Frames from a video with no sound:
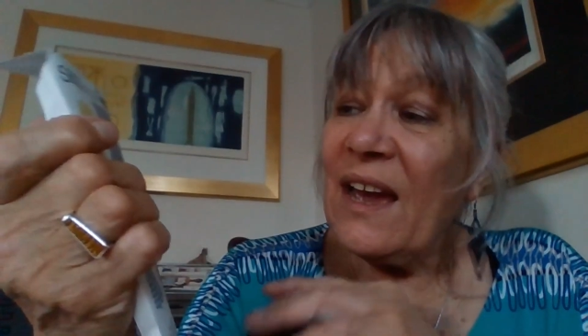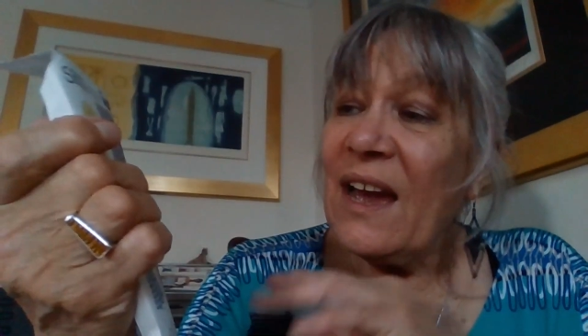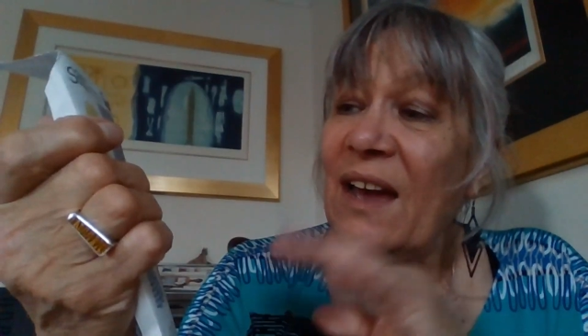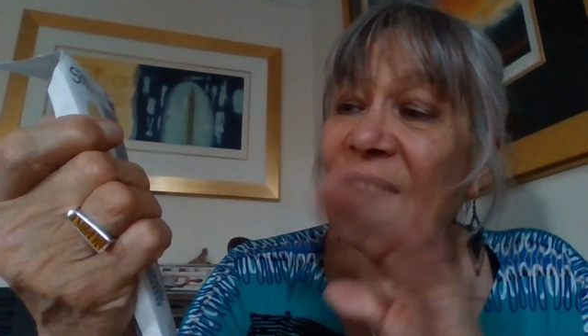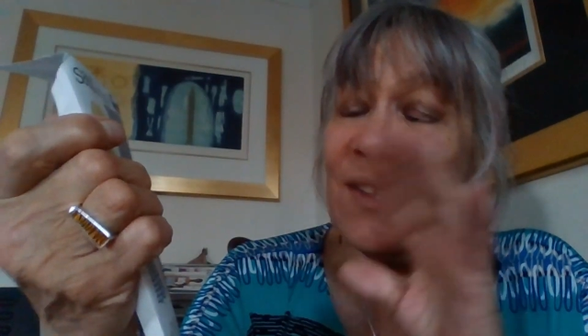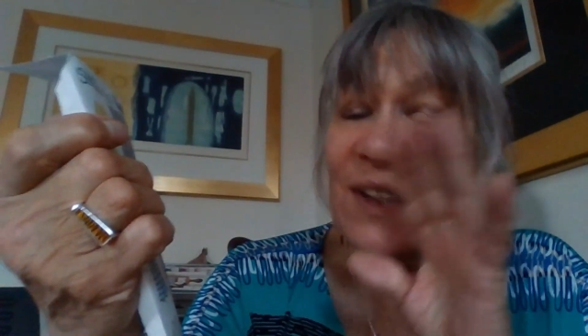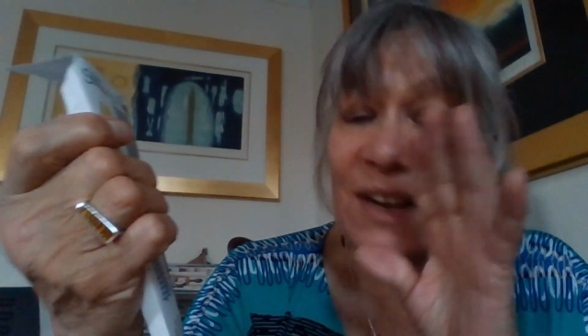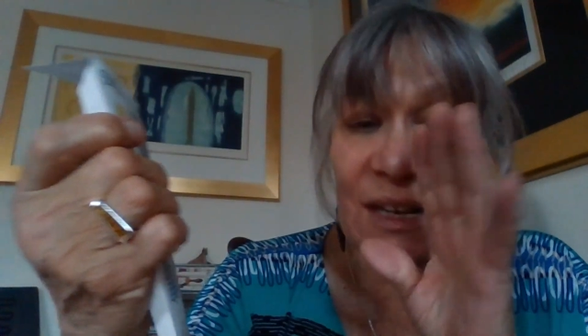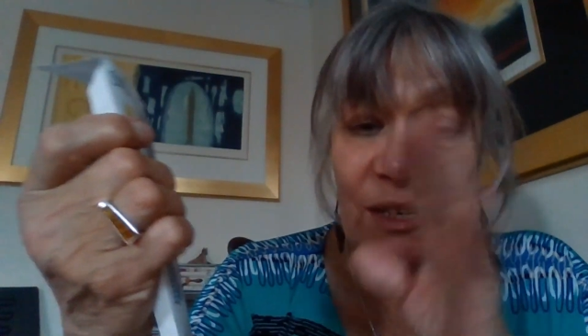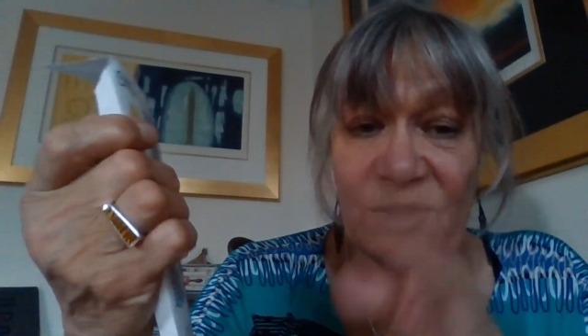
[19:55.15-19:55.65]

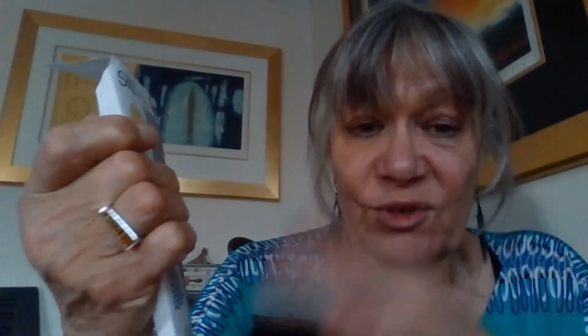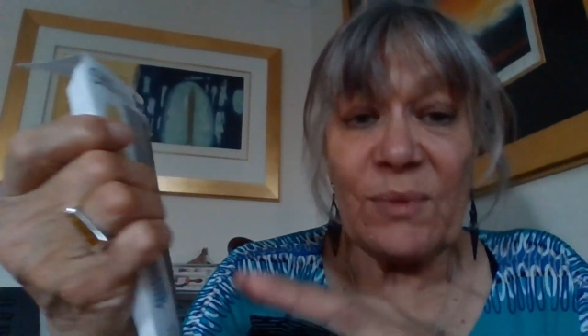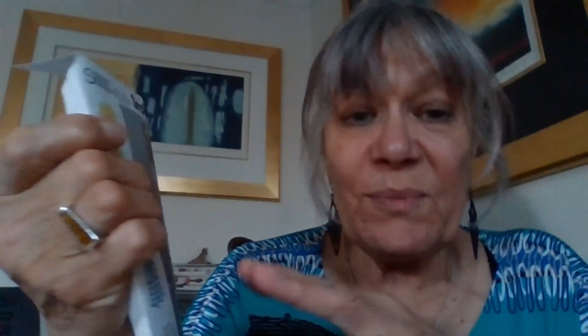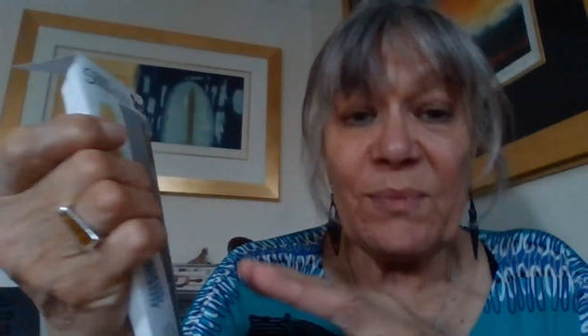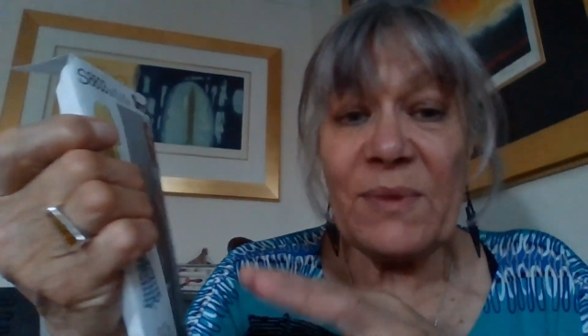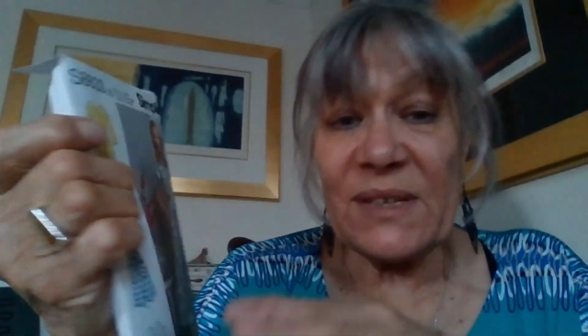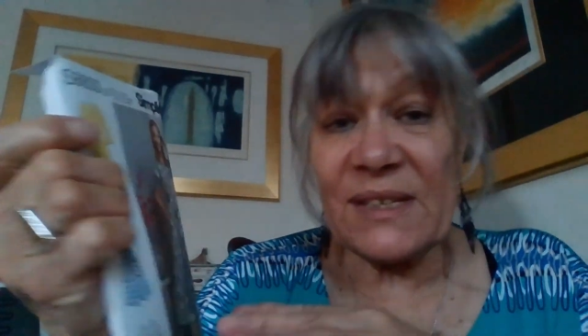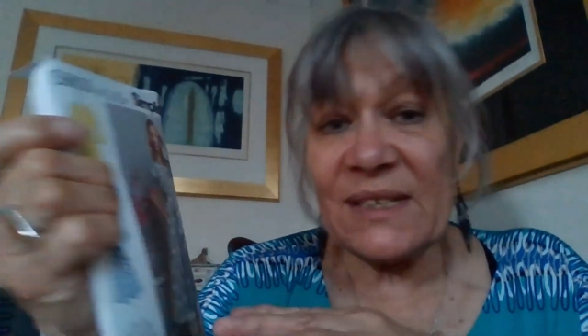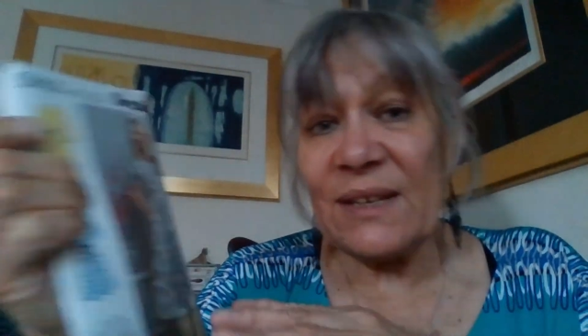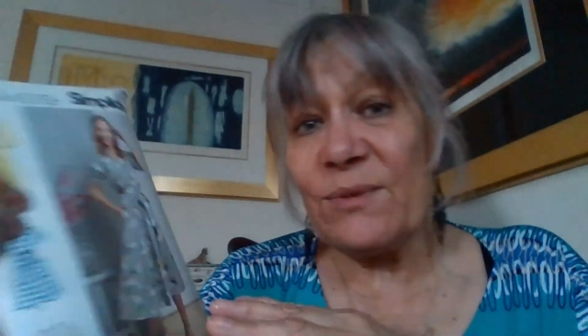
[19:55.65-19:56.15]
and then I'll
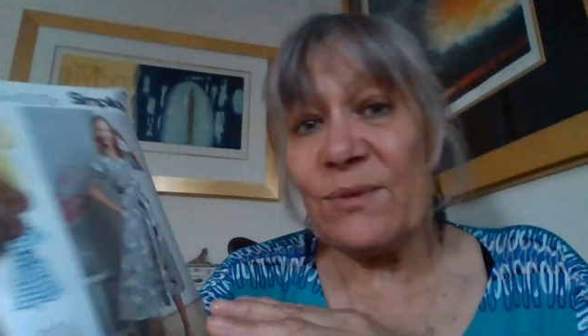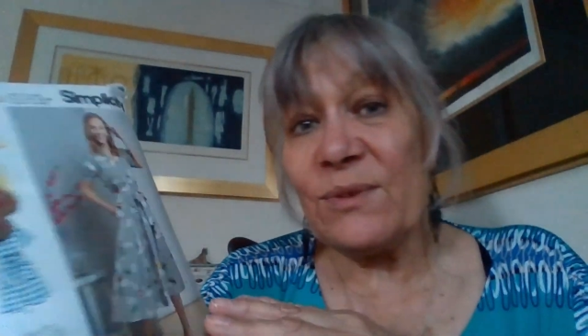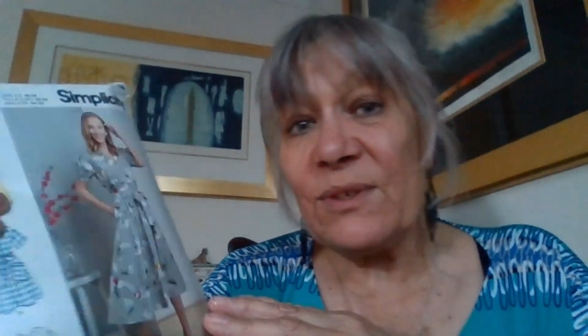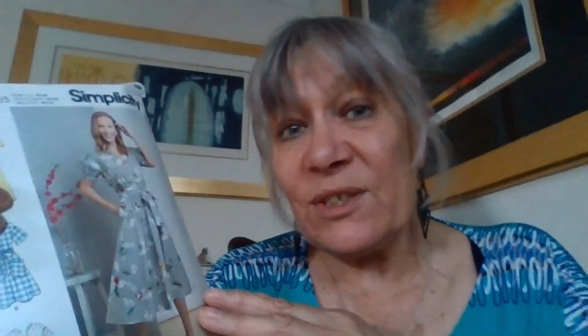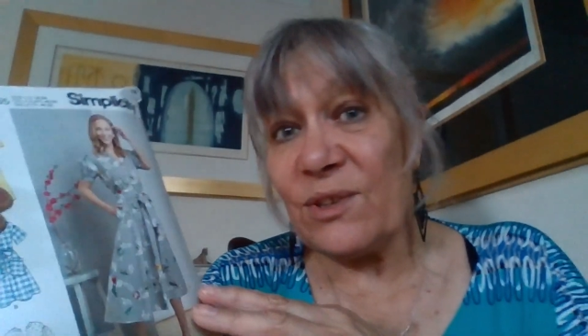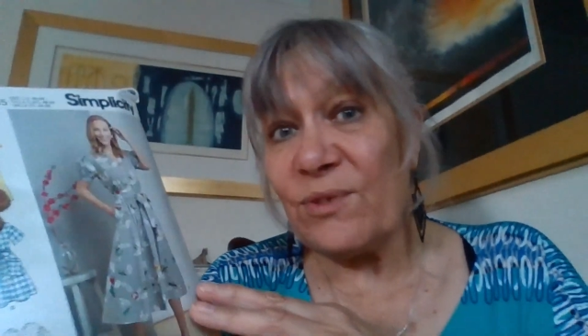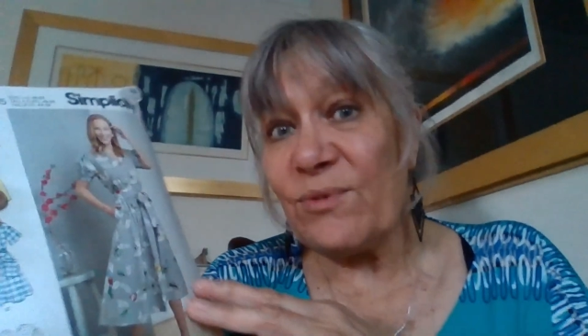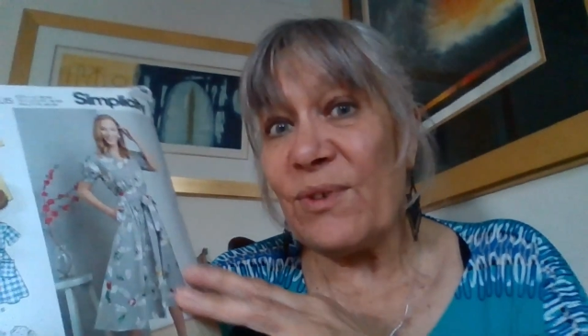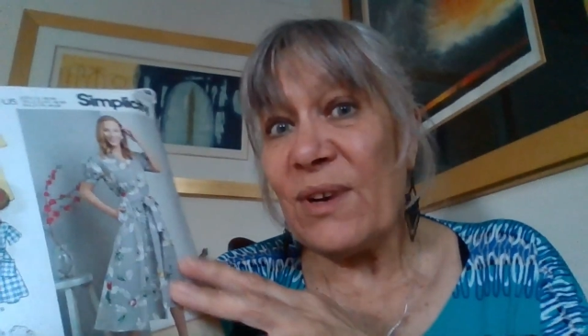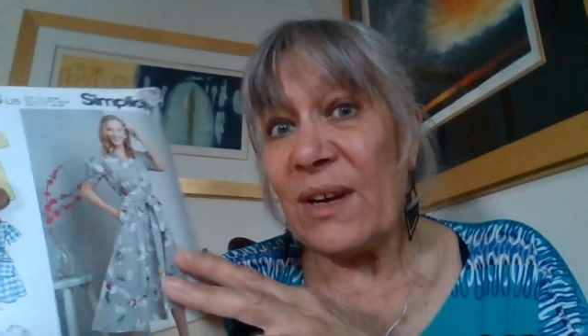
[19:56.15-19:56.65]
trim it down
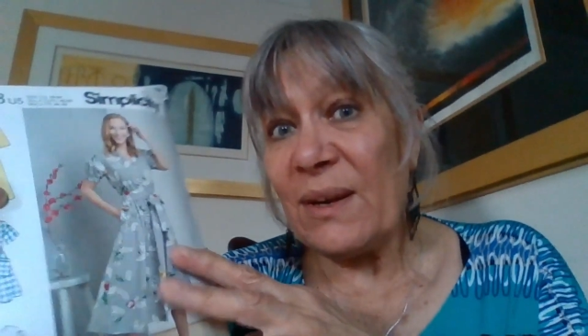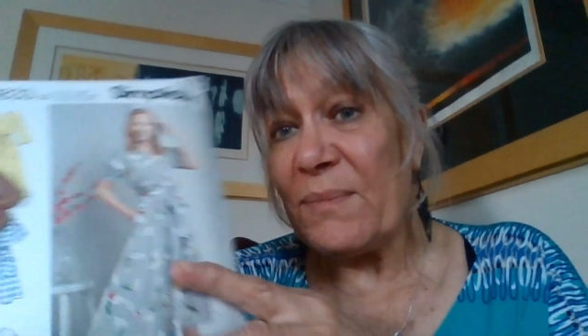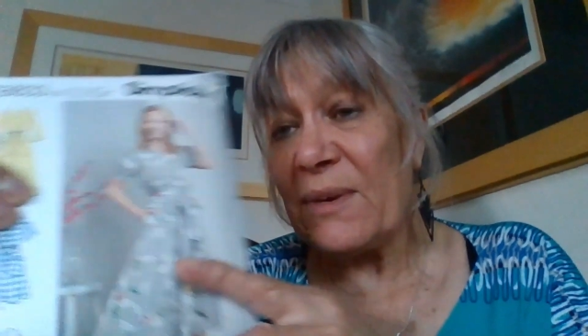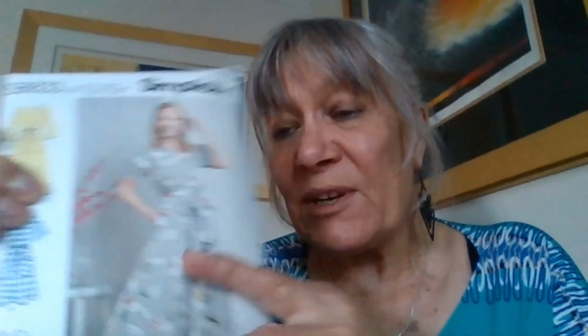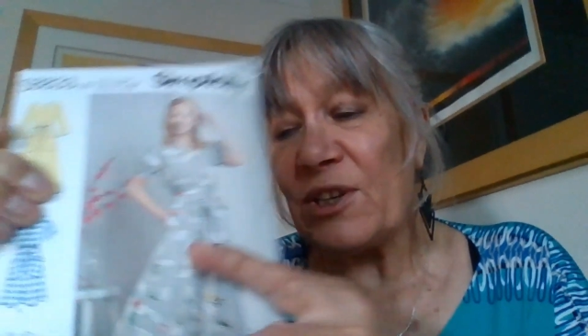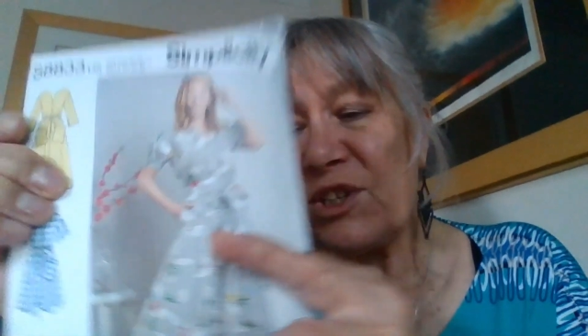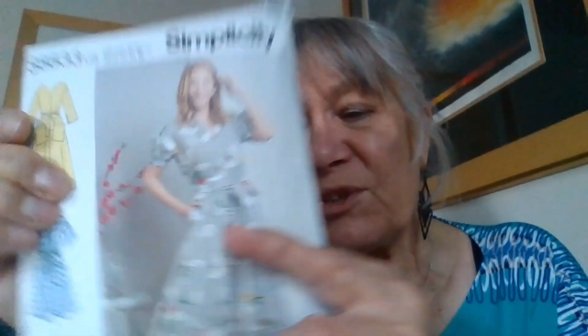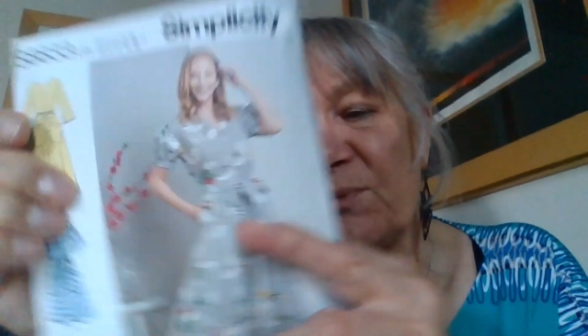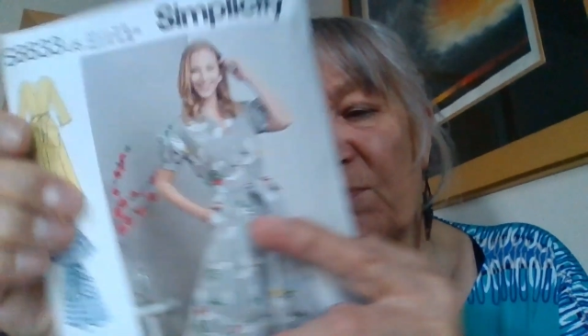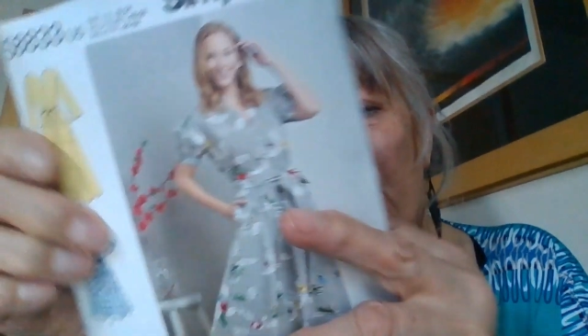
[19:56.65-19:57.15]
to the right
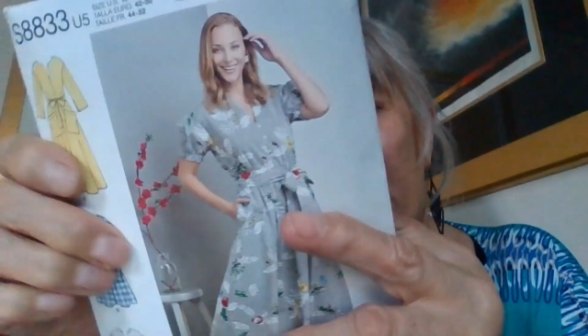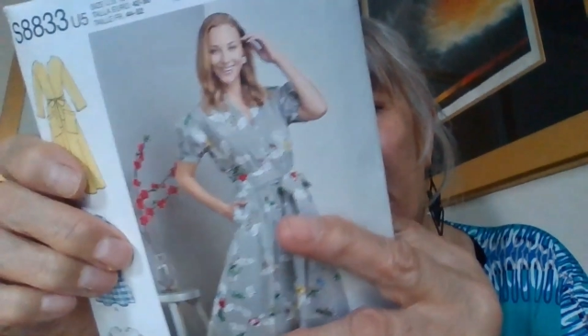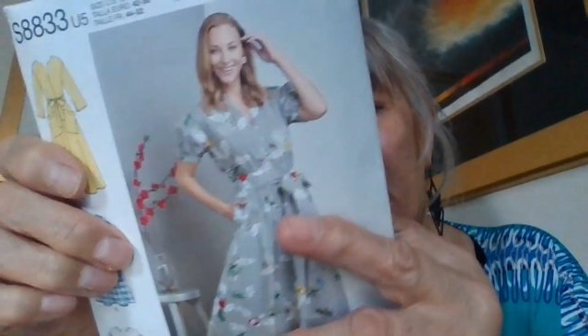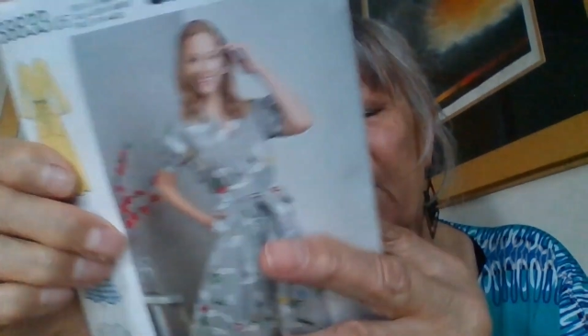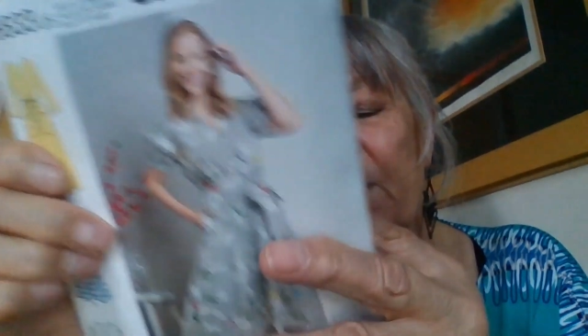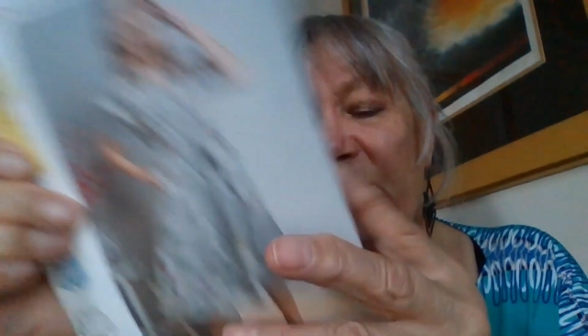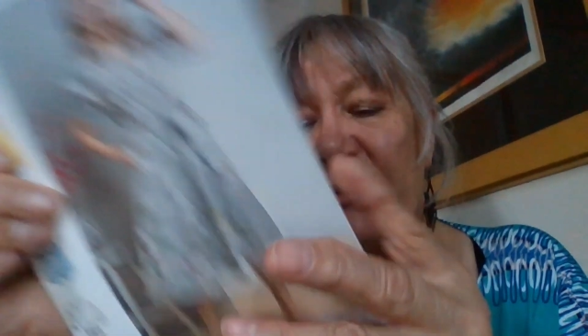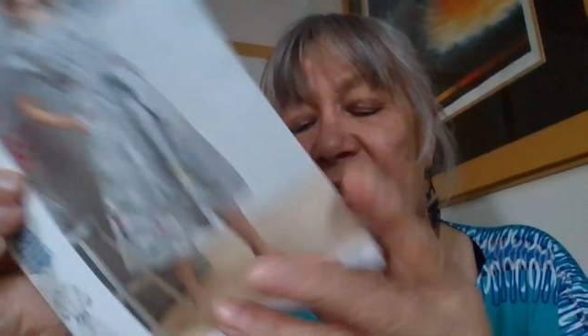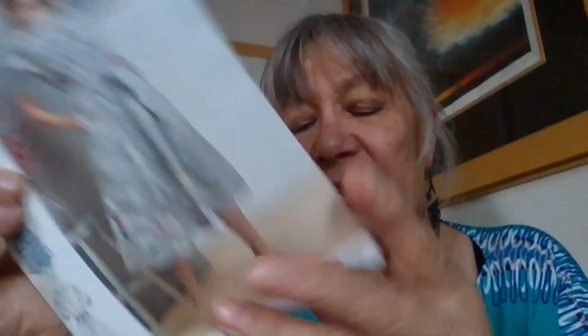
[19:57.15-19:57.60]
measurements.